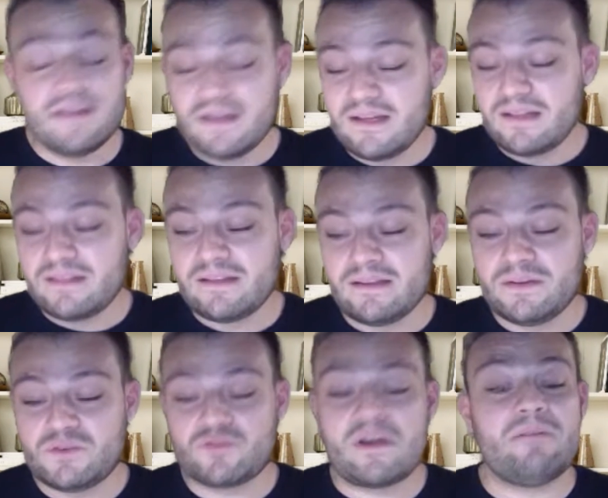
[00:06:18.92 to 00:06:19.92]
the
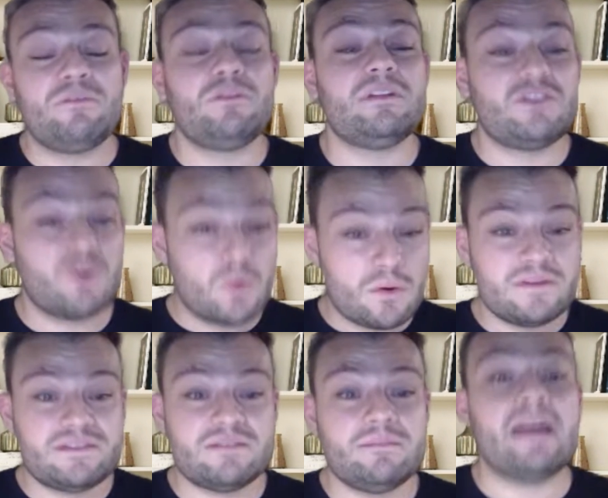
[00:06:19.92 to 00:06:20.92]
travel and
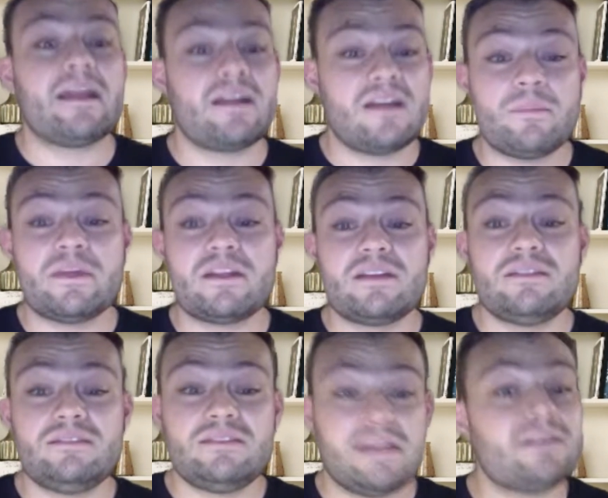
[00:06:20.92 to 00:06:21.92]
tourism economic
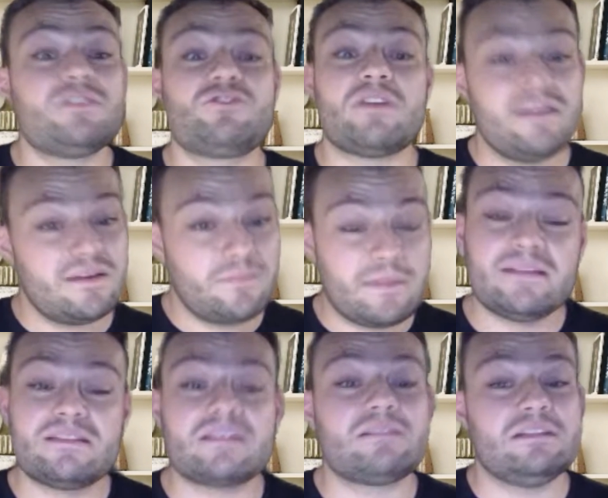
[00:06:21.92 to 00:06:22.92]
data trending,
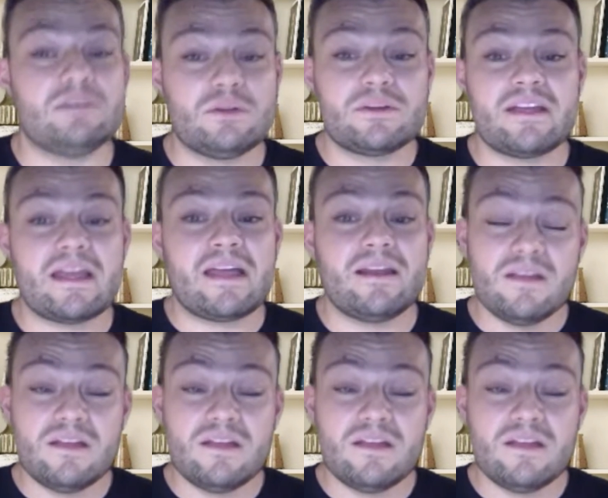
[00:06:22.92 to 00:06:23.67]
basically looking at